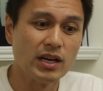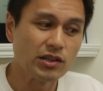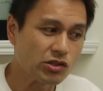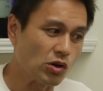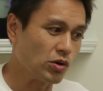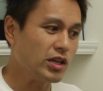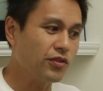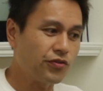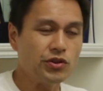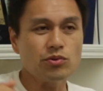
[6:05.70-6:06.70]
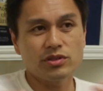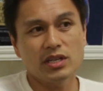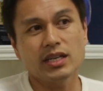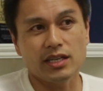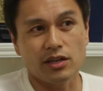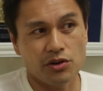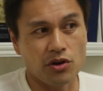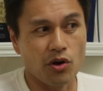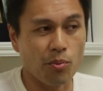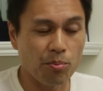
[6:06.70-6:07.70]
So if you didn't
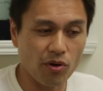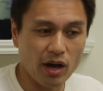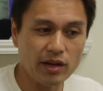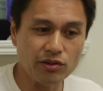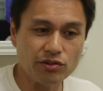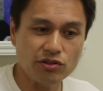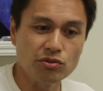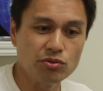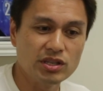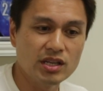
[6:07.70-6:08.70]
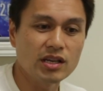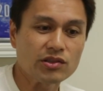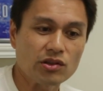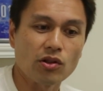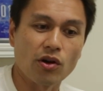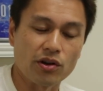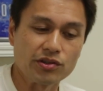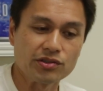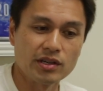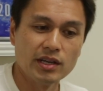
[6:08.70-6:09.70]
know, prior to
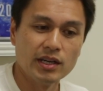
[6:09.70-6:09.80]
DSLRs,